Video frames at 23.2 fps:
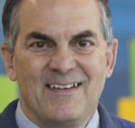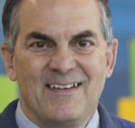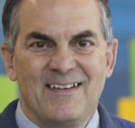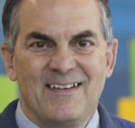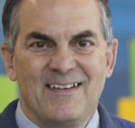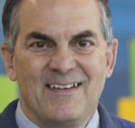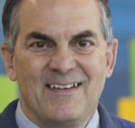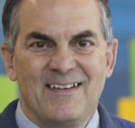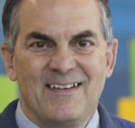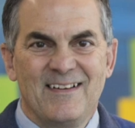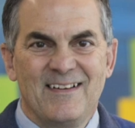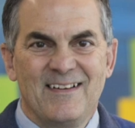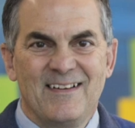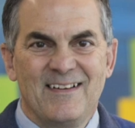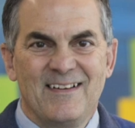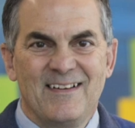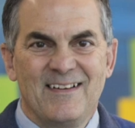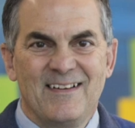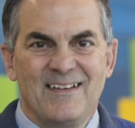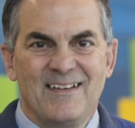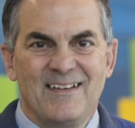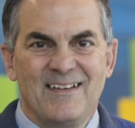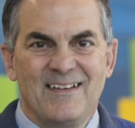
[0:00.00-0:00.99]

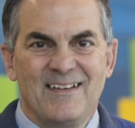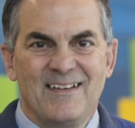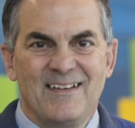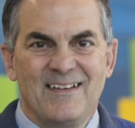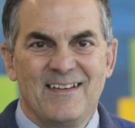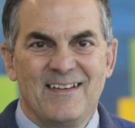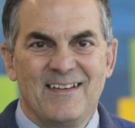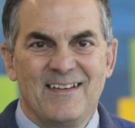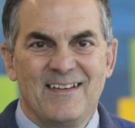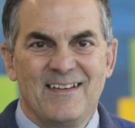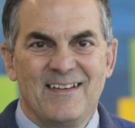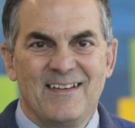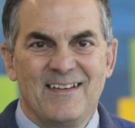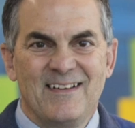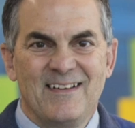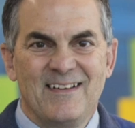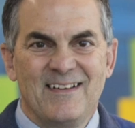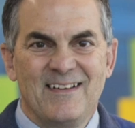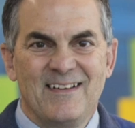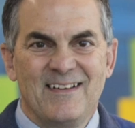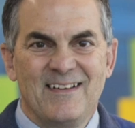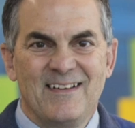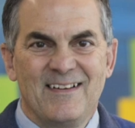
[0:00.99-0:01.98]

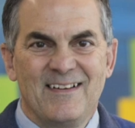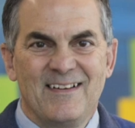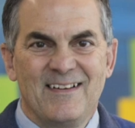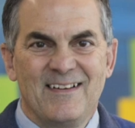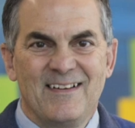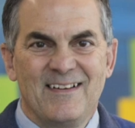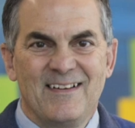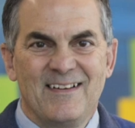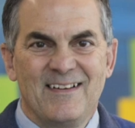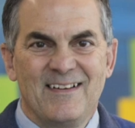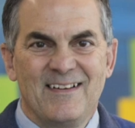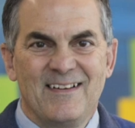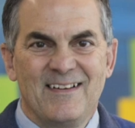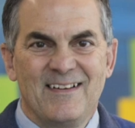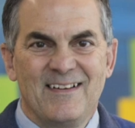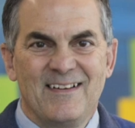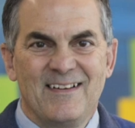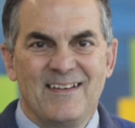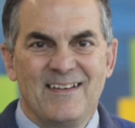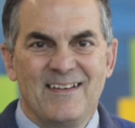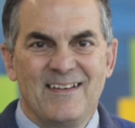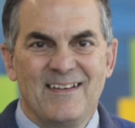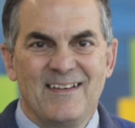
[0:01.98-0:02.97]

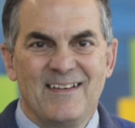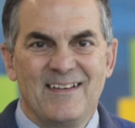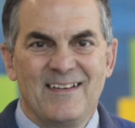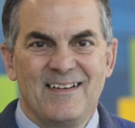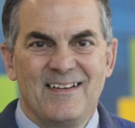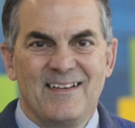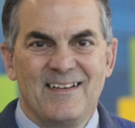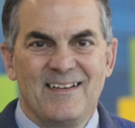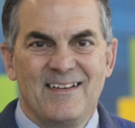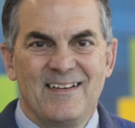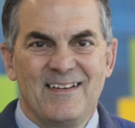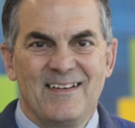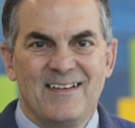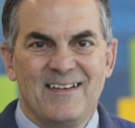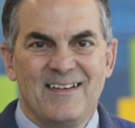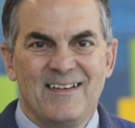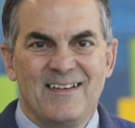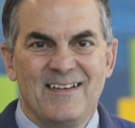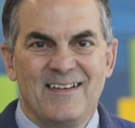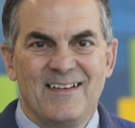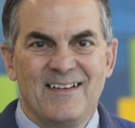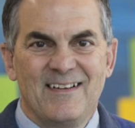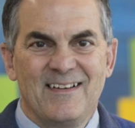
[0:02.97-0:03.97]

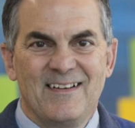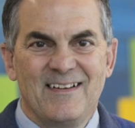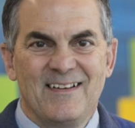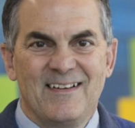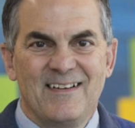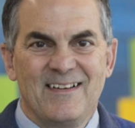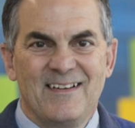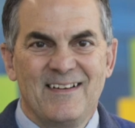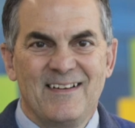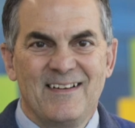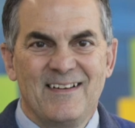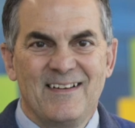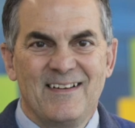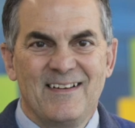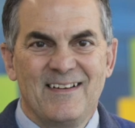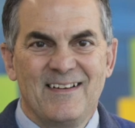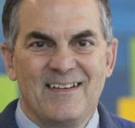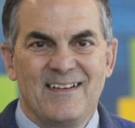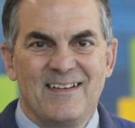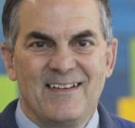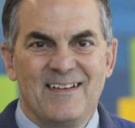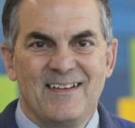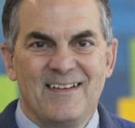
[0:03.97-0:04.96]

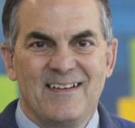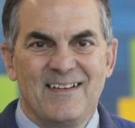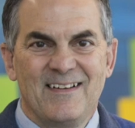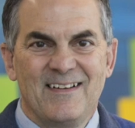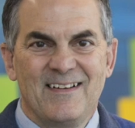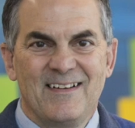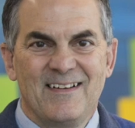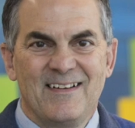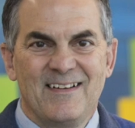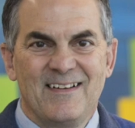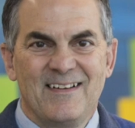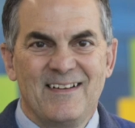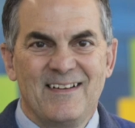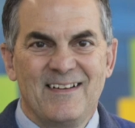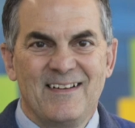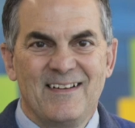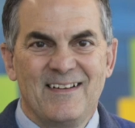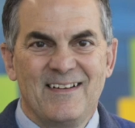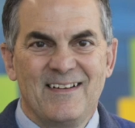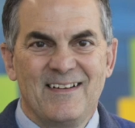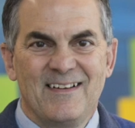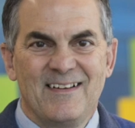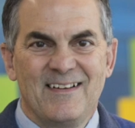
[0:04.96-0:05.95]

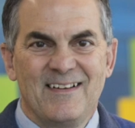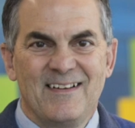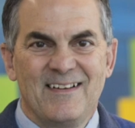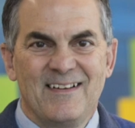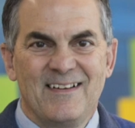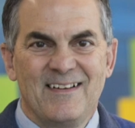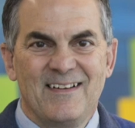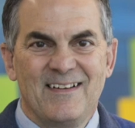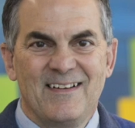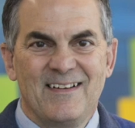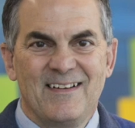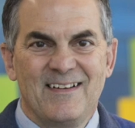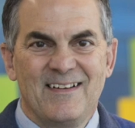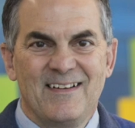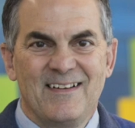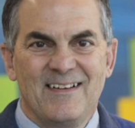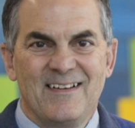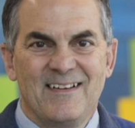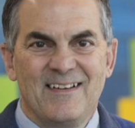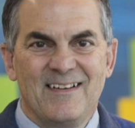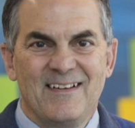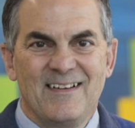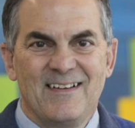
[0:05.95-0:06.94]

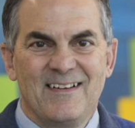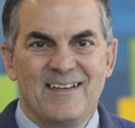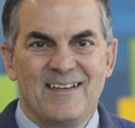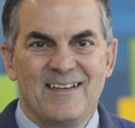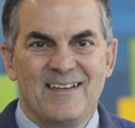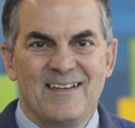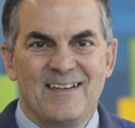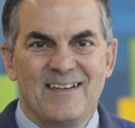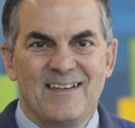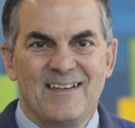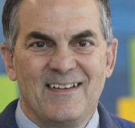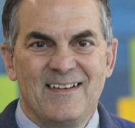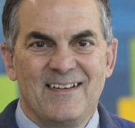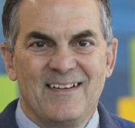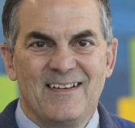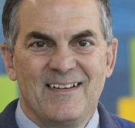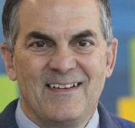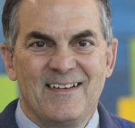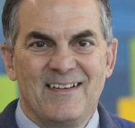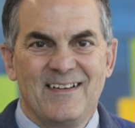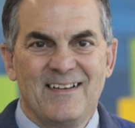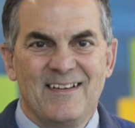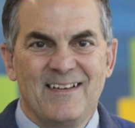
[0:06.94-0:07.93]

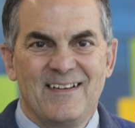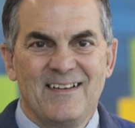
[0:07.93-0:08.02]
This is a still picture; no speech is visible.